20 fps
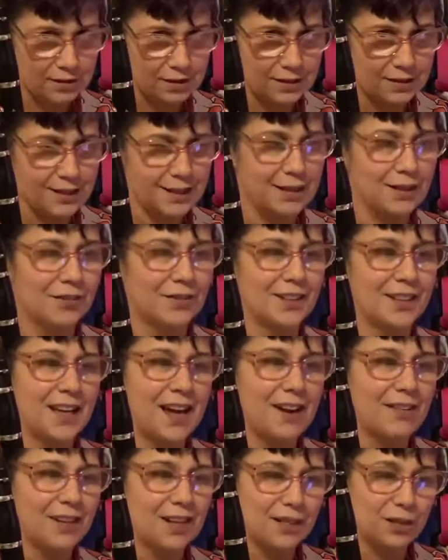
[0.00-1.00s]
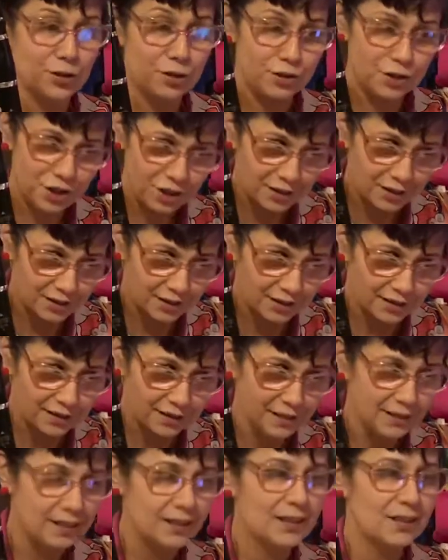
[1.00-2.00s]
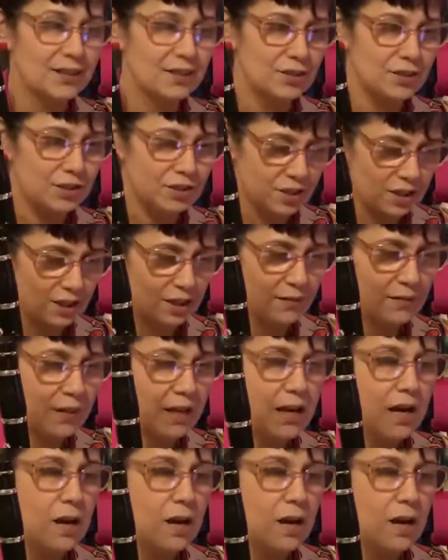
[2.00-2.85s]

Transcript: Just think of it that way. To G, to G.